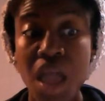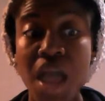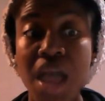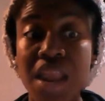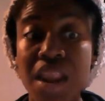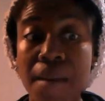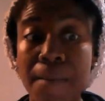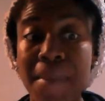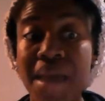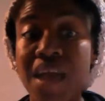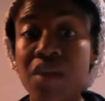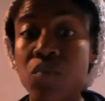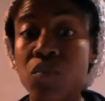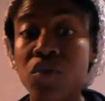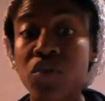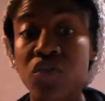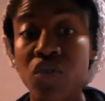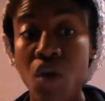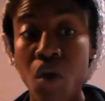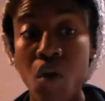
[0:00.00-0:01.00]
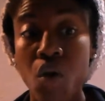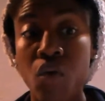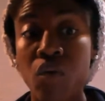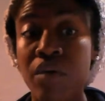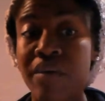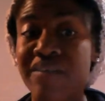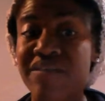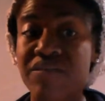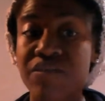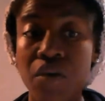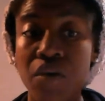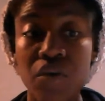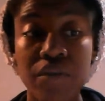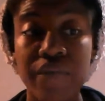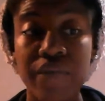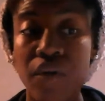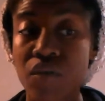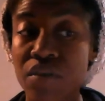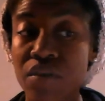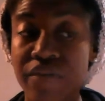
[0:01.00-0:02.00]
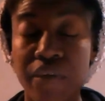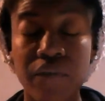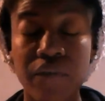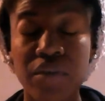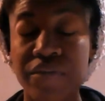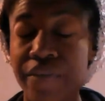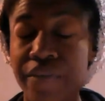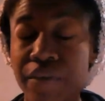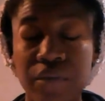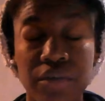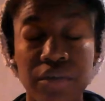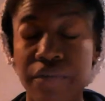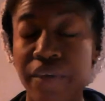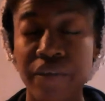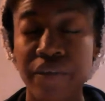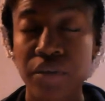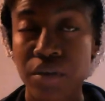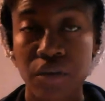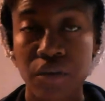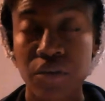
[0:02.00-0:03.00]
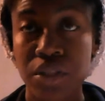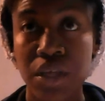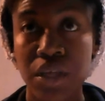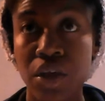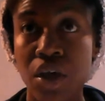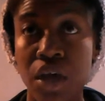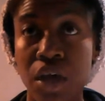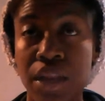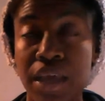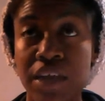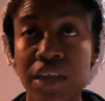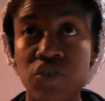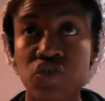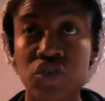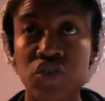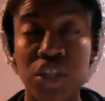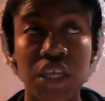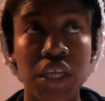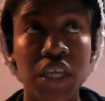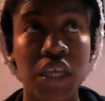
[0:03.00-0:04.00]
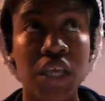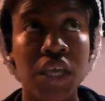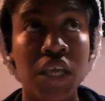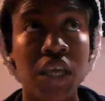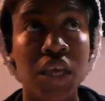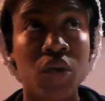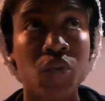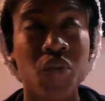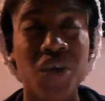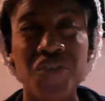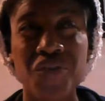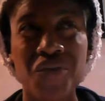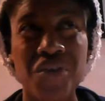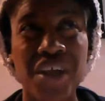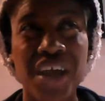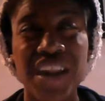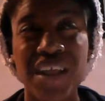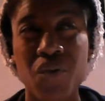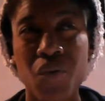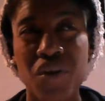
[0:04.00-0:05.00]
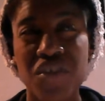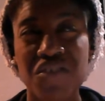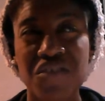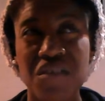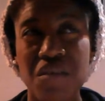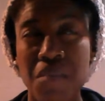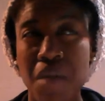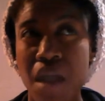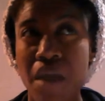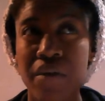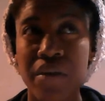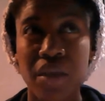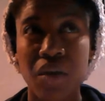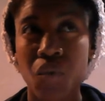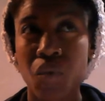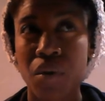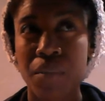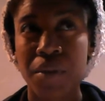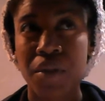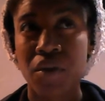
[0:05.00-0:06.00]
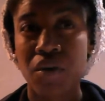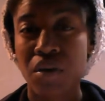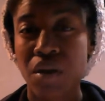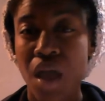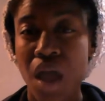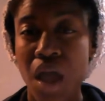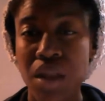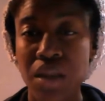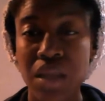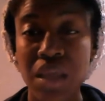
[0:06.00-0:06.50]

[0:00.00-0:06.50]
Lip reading: And a man will know very, very, very, very, very early on, actually, whether or not he wants to marry a woman or not.